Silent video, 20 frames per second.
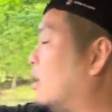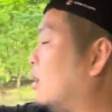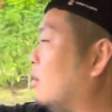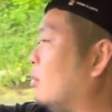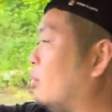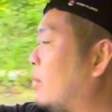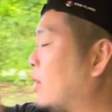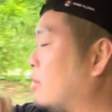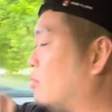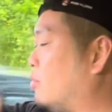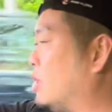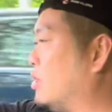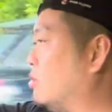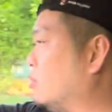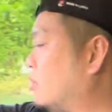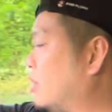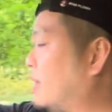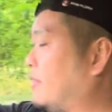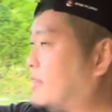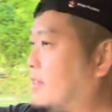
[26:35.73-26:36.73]
when we
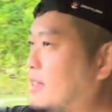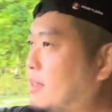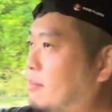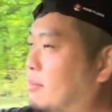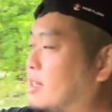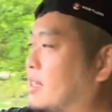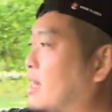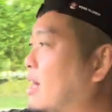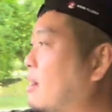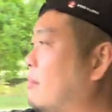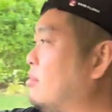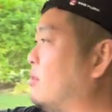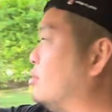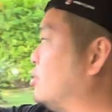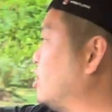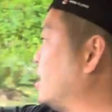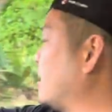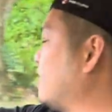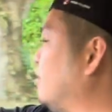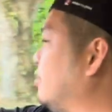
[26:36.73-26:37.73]
do have some time to
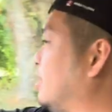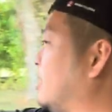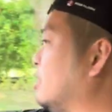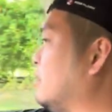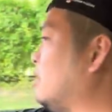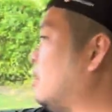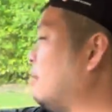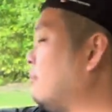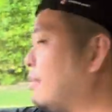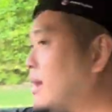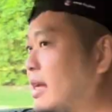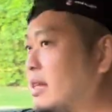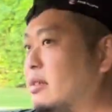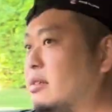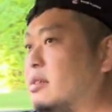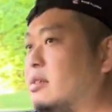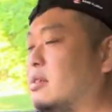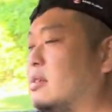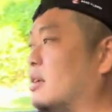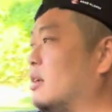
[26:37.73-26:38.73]
check out the
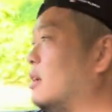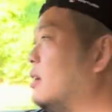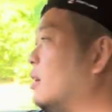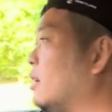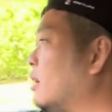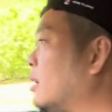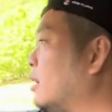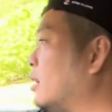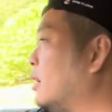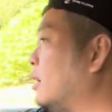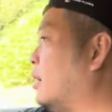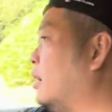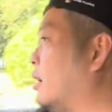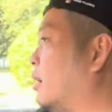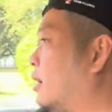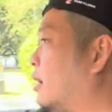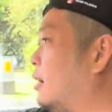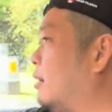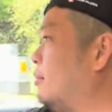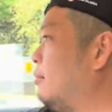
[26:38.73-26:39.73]
comments.
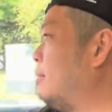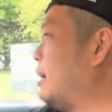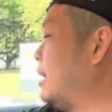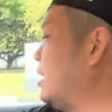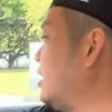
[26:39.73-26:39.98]
But